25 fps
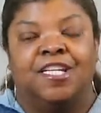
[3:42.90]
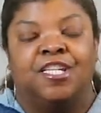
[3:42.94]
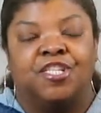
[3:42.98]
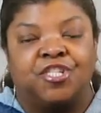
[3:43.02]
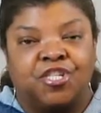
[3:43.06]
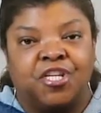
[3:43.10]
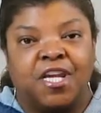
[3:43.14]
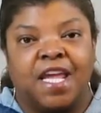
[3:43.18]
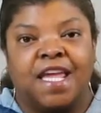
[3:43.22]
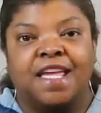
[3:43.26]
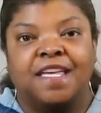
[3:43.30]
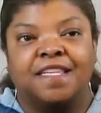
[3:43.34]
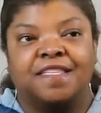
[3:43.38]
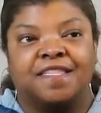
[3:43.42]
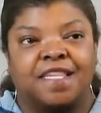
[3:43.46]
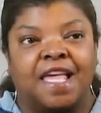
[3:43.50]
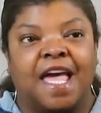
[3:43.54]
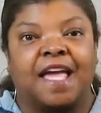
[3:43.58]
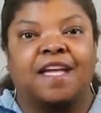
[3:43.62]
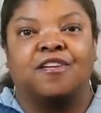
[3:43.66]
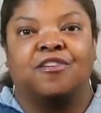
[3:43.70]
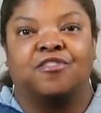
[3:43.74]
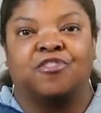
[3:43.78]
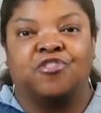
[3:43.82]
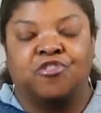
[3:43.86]
She is
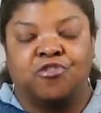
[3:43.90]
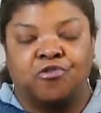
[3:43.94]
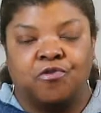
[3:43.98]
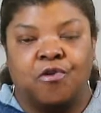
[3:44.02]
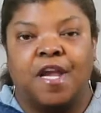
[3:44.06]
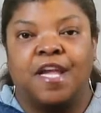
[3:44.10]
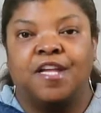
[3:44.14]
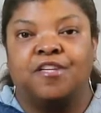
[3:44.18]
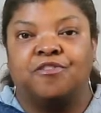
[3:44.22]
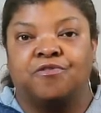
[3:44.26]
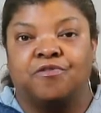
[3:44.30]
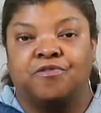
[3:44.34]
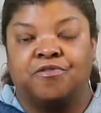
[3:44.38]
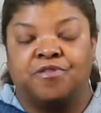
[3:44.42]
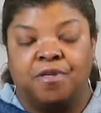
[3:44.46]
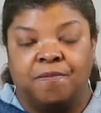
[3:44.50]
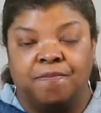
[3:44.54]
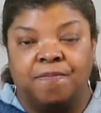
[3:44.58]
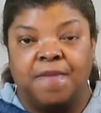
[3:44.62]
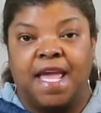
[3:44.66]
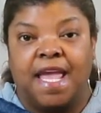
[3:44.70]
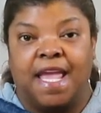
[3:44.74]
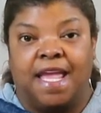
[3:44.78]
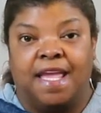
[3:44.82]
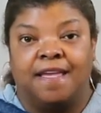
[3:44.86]
like a stranger to
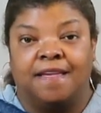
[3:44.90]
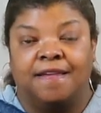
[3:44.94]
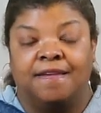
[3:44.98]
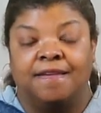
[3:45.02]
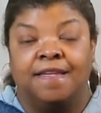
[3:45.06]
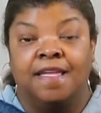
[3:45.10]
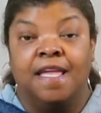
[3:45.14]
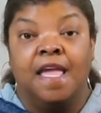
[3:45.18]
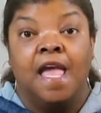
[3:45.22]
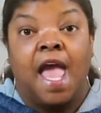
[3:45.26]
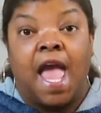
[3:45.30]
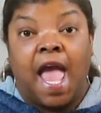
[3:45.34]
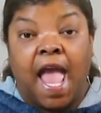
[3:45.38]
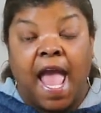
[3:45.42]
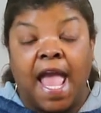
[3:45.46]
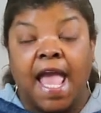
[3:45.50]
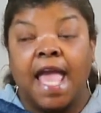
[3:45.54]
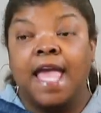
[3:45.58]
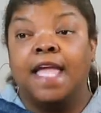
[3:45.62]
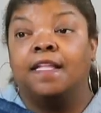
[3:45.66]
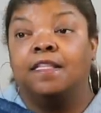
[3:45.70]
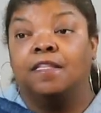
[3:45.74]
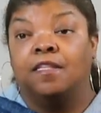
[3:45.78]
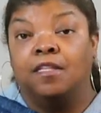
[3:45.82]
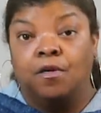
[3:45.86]
me.
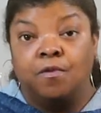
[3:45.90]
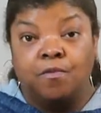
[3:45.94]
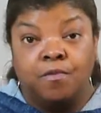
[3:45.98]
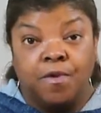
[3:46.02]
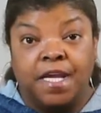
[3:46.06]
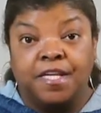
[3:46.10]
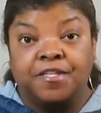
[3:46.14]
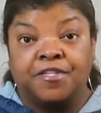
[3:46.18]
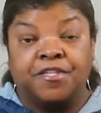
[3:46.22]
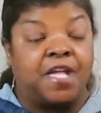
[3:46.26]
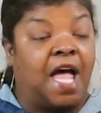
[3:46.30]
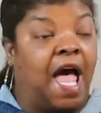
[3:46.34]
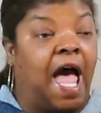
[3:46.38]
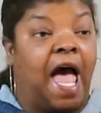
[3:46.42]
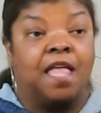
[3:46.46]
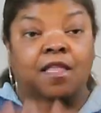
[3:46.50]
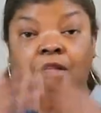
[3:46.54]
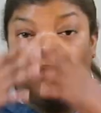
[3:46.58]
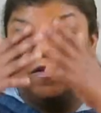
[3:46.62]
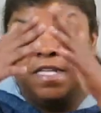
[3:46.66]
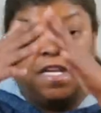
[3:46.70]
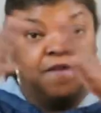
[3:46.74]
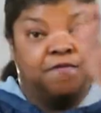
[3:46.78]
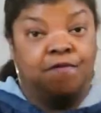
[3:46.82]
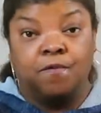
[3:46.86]
And Larissa, I
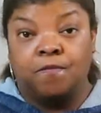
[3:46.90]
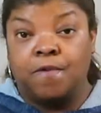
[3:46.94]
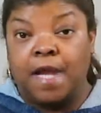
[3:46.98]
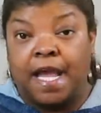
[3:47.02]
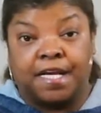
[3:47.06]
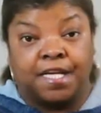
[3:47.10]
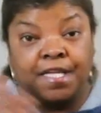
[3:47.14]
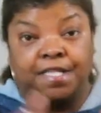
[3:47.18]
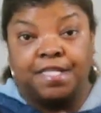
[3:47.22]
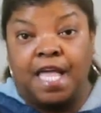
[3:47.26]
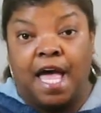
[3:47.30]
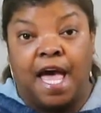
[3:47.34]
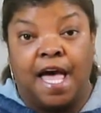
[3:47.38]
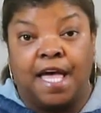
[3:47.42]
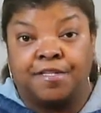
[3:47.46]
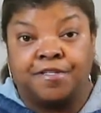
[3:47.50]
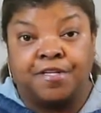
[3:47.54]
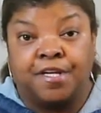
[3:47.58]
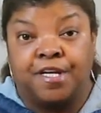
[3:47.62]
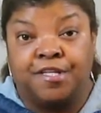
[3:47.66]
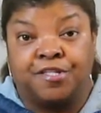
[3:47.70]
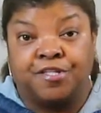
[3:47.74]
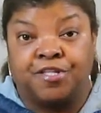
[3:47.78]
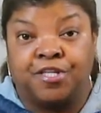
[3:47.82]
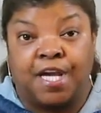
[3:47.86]
don't even recognize
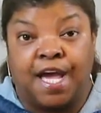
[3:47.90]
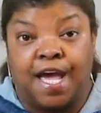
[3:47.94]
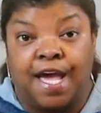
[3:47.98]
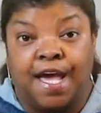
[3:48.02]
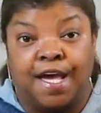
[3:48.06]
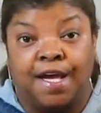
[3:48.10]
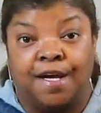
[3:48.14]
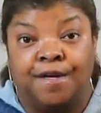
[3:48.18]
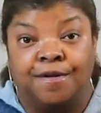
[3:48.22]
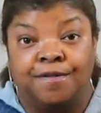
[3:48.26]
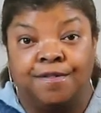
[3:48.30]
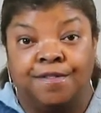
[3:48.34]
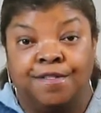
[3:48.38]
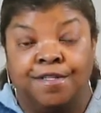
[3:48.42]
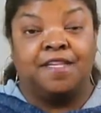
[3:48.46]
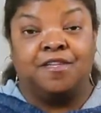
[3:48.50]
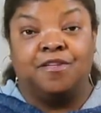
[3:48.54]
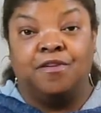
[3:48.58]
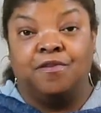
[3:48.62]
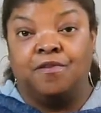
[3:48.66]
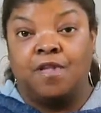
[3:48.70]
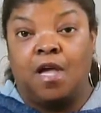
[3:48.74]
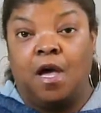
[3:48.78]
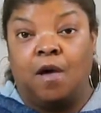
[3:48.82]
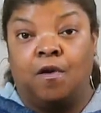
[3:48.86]
her, child.
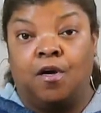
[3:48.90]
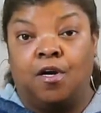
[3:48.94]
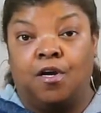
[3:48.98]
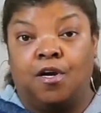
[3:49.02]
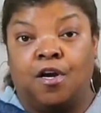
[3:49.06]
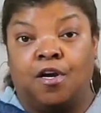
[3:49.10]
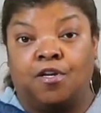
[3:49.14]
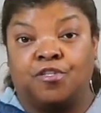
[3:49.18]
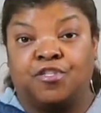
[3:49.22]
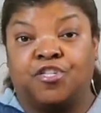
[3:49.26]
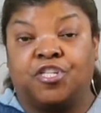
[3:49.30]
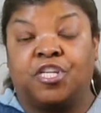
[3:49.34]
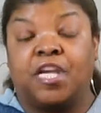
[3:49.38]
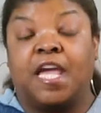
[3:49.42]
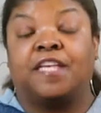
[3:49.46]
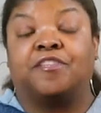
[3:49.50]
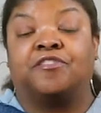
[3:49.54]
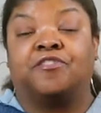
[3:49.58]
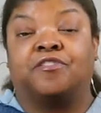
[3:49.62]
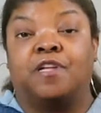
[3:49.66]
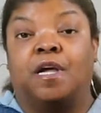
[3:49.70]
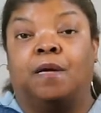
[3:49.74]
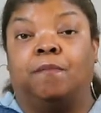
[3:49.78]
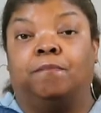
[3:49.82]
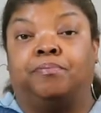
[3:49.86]
And, you know, her
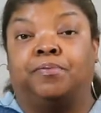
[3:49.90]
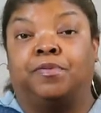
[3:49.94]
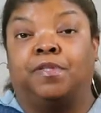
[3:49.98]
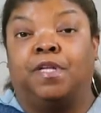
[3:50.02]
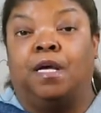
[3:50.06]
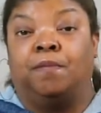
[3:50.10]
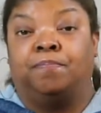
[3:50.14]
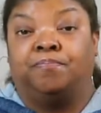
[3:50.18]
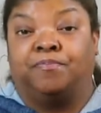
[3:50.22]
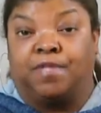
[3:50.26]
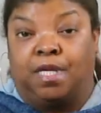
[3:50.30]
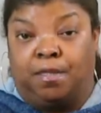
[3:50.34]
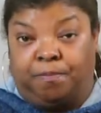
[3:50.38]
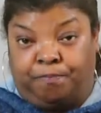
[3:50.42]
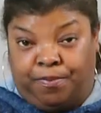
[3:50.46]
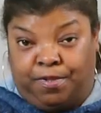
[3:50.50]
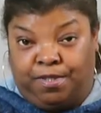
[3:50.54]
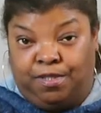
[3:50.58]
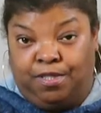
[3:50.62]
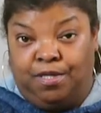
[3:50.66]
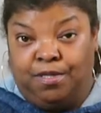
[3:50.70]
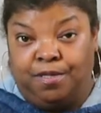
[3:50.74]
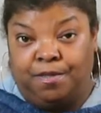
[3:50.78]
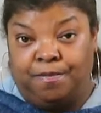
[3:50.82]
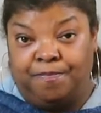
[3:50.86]
chest done plumped up a
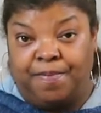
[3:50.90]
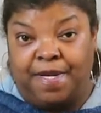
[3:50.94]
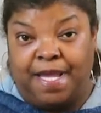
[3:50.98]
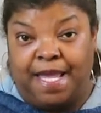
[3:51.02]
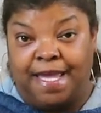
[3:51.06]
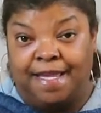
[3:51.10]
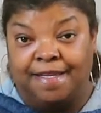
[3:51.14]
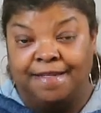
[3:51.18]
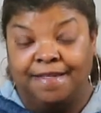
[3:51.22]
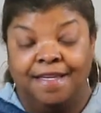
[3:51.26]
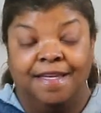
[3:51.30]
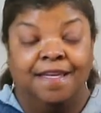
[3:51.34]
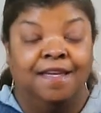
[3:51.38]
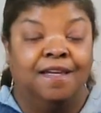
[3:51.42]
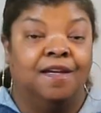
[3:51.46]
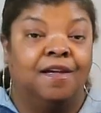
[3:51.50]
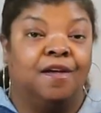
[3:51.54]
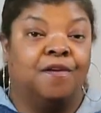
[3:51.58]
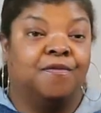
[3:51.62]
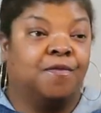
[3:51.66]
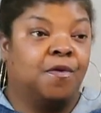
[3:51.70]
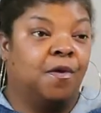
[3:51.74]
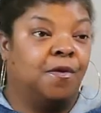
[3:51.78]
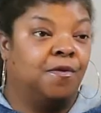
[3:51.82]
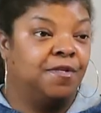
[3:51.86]
little bit.
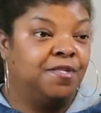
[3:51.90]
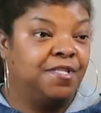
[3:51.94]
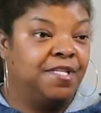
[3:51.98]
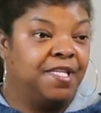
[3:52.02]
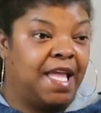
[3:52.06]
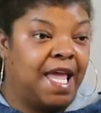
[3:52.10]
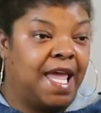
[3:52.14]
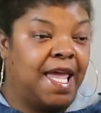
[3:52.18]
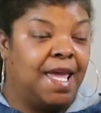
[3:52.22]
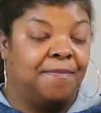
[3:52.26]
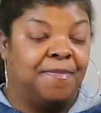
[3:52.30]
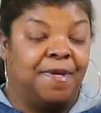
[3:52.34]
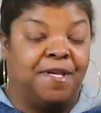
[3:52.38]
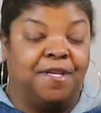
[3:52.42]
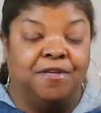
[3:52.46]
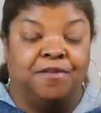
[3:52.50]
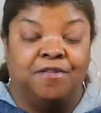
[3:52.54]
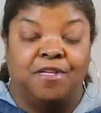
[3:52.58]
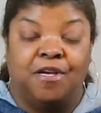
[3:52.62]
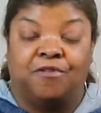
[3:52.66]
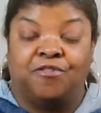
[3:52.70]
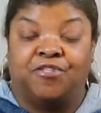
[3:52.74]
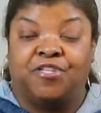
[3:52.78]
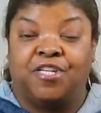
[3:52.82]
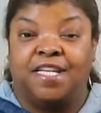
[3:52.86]
Of course, Debbie,
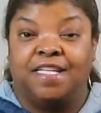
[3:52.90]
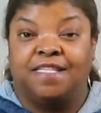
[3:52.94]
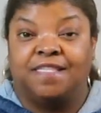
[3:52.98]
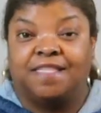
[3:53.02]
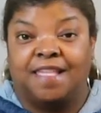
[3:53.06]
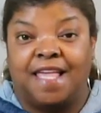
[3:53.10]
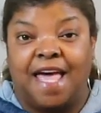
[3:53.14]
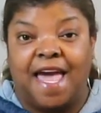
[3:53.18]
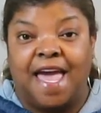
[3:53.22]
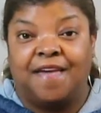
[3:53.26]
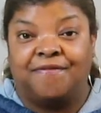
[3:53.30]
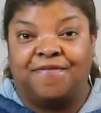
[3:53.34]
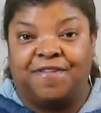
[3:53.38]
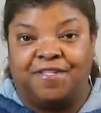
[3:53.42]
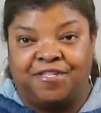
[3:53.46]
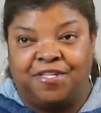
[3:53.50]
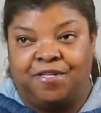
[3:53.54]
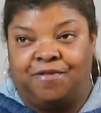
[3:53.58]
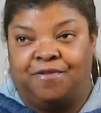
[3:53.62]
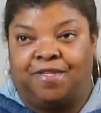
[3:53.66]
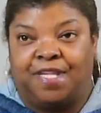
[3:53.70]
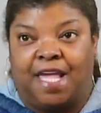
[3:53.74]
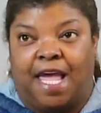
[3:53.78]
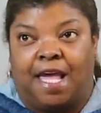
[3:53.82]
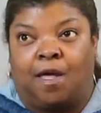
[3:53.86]
you know, she's laughing.
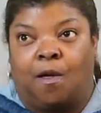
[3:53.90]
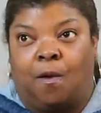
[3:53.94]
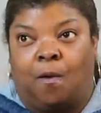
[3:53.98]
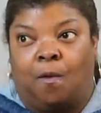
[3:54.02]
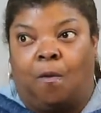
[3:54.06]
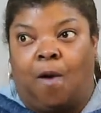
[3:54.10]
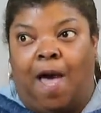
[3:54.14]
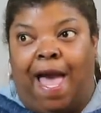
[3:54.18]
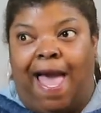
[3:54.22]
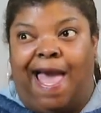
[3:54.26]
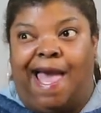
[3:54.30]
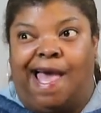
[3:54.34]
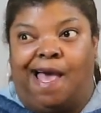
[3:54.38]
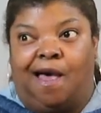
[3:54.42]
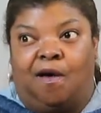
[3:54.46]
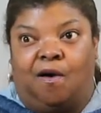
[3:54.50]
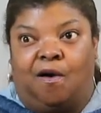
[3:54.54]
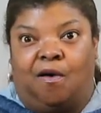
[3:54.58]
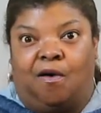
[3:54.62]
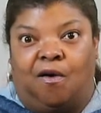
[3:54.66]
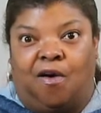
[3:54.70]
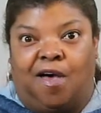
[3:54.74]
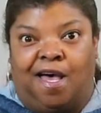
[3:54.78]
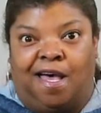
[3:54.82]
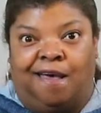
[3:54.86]
She was like, oh,
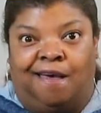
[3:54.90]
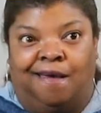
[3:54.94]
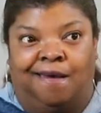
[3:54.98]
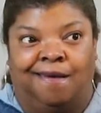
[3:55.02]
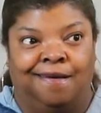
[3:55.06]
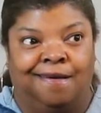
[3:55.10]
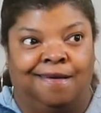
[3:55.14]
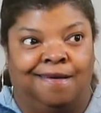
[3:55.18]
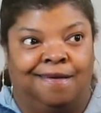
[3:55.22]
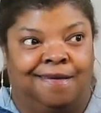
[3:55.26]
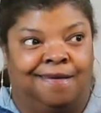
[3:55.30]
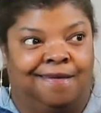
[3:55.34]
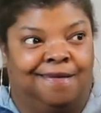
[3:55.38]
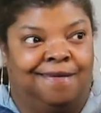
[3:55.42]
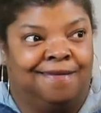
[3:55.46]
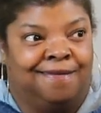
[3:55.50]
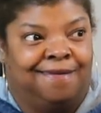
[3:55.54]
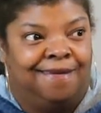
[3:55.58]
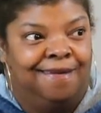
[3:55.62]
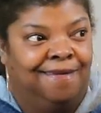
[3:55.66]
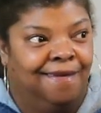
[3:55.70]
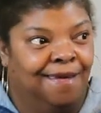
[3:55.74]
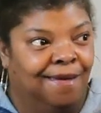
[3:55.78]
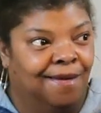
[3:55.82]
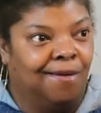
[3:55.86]
wow.
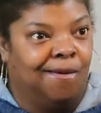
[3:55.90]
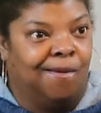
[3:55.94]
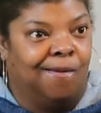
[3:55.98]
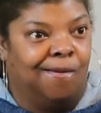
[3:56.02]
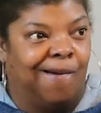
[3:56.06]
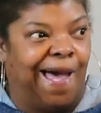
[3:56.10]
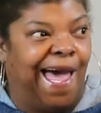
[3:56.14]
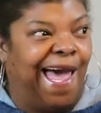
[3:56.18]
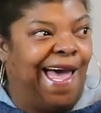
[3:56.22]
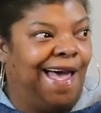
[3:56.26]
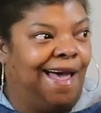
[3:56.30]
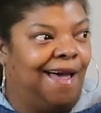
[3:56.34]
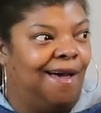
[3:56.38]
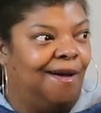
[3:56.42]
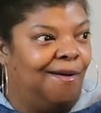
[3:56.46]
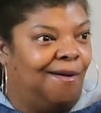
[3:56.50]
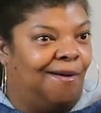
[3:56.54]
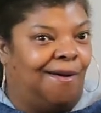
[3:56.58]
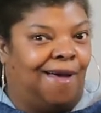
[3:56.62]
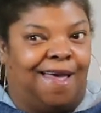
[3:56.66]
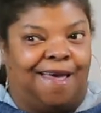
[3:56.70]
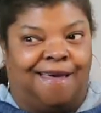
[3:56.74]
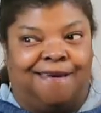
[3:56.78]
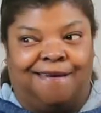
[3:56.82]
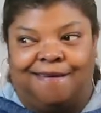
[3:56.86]

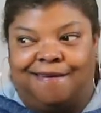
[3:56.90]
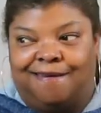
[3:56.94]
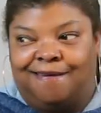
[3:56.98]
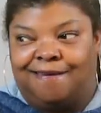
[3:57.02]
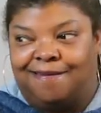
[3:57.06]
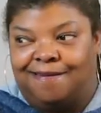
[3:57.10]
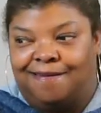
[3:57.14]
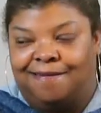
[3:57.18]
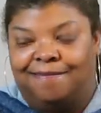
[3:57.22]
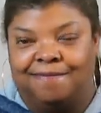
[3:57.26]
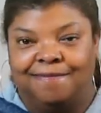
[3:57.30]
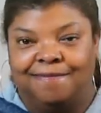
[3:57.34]
Wow.